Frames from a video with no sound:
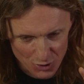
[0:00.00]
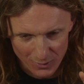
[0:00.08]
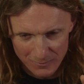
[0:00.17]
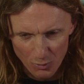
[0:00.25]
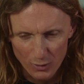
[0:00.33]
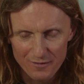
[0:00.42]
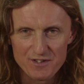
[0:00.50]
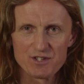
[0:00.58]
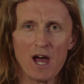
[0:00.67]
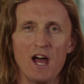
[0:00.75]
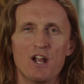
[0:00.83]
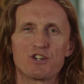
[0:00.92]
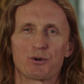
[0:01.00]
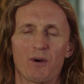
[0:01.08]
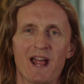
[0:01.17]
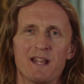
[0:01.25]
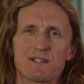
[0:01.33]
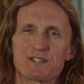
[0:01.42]
showing more of his
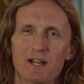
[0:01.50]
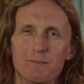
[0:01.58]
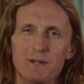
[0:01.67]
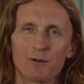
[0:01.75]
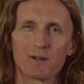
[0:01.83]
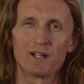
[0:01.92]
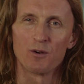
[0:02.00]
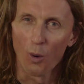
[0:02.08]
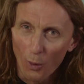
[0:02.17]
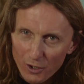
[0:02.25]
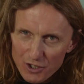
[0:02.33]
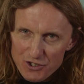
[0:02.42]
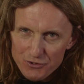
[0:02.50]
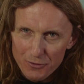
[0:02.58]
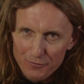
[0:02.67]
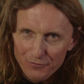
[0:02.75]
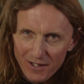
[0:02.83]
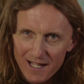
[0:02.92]
Trans-Siberian
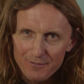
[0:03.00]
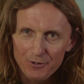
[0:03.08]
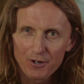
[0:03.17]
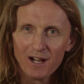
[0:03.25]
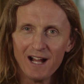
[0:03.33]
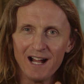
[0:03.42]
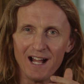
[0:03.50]
Orchestra flavor